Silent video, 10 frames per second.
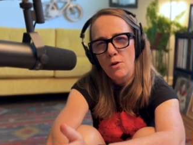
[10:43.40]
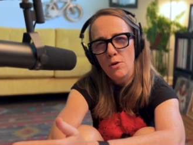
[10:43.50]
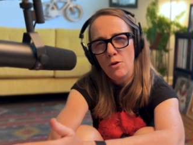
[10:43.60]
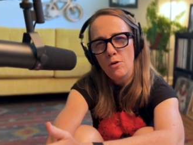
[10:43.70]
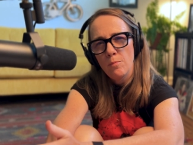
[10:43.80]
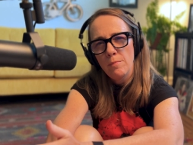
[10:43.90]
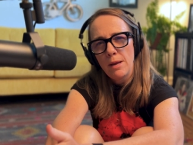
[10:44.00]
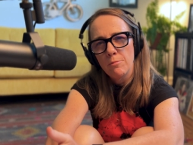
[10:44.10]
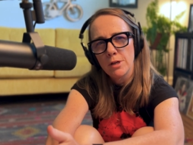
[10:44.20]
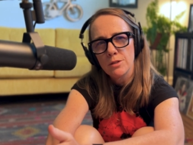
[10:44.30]
her
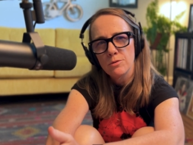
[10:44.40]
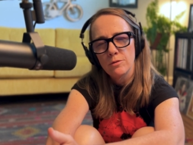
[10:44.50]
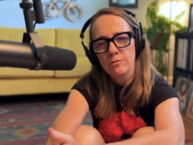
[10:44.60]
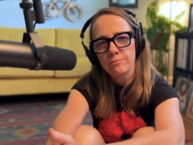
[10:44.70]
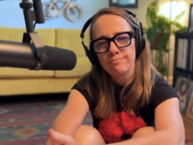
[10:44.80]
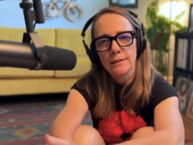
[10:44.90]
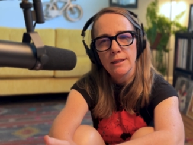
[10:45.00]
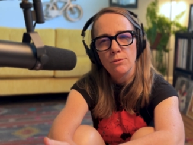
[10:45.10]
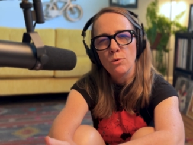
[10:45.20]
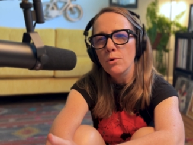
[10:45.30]
memory sort of
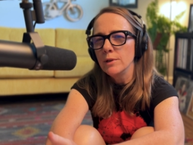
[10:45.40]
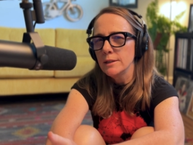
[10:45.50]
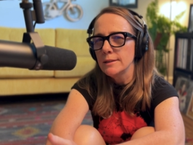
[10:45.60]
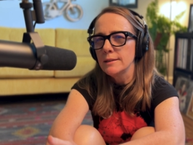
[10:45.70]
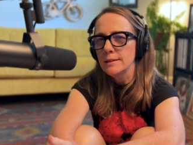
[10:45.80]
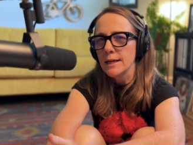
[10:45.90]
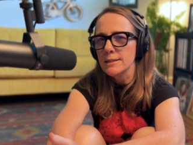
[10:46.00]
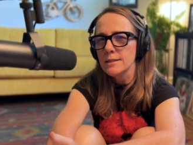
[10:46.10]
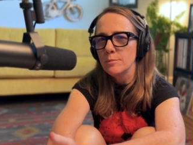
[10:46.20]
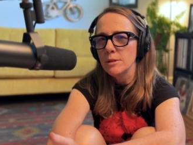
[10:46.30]
get worn into the
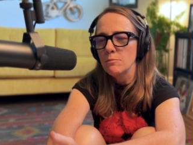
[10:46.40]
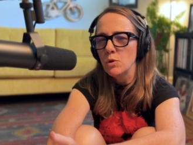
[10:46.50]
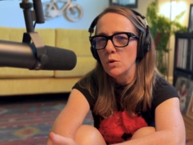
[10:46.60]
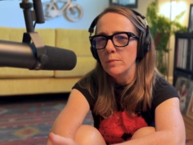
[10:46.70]
dust a bit more,